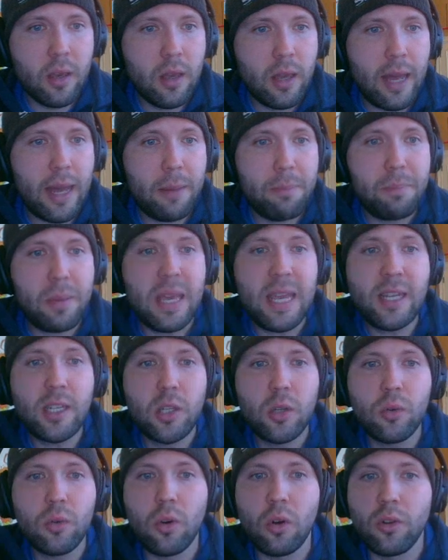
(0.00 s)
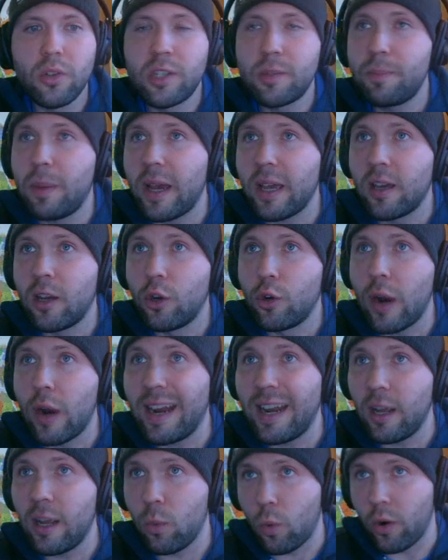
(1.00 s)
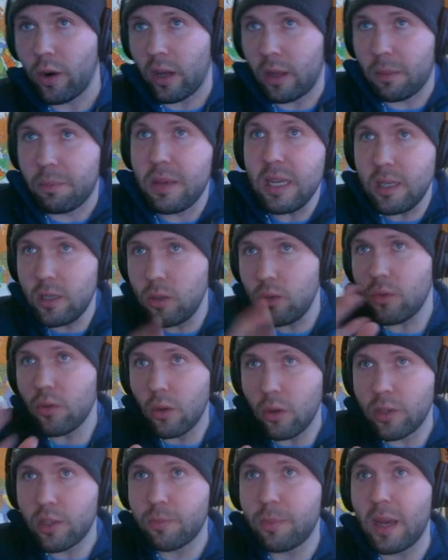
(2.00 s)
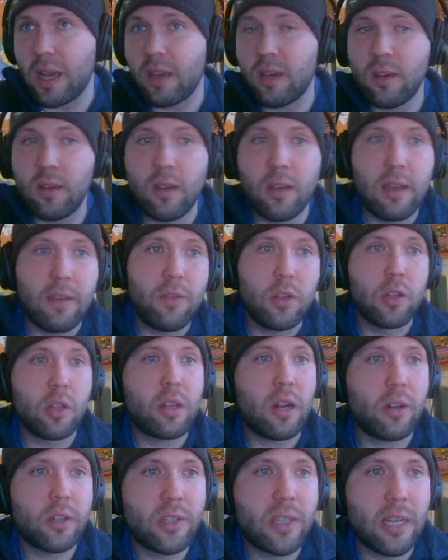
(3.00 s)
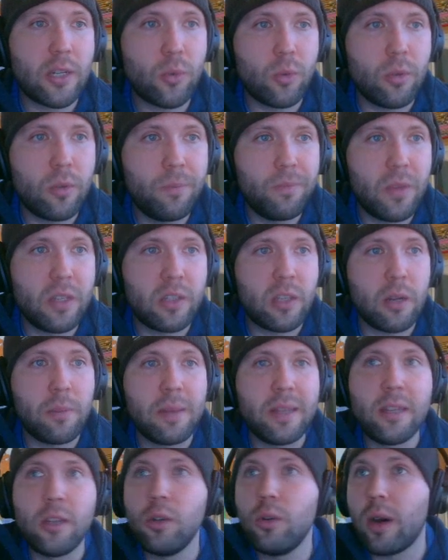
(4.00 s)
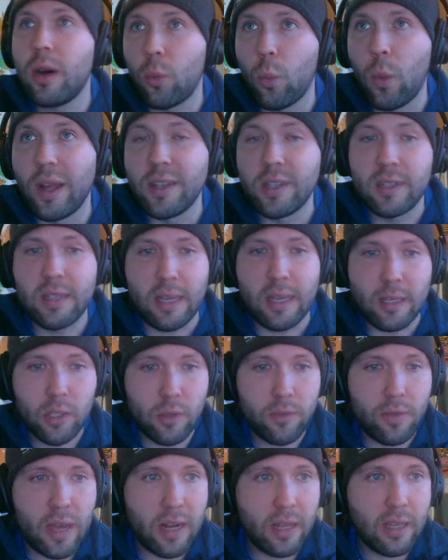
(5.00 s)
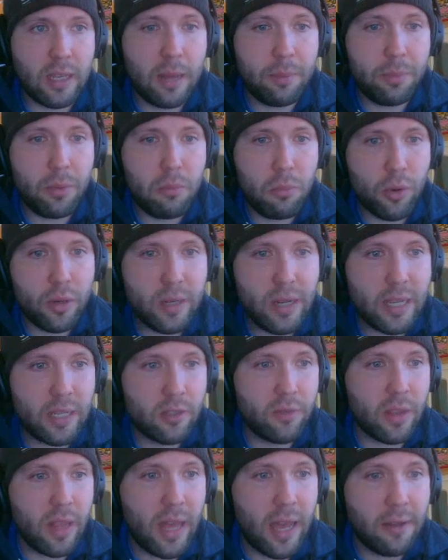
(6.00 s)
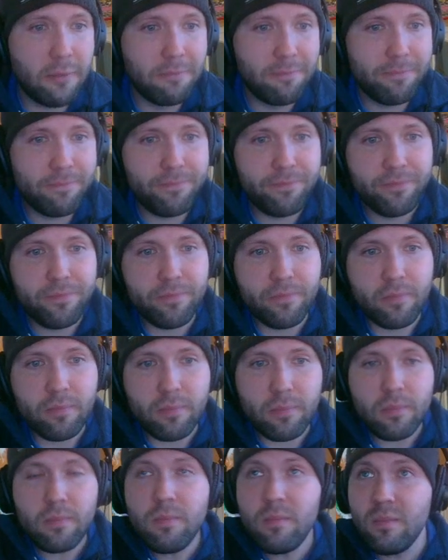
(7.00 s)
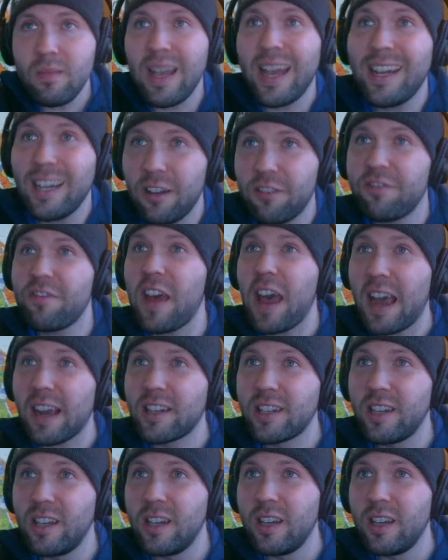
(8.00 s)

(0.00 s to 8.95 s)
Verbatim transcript: Uh, P2 Gold Spike grading warning. P2 Gold Spike, if you look at our schedule, is going to be due on Wednesday. So you've got a couple more days for that. And in fact,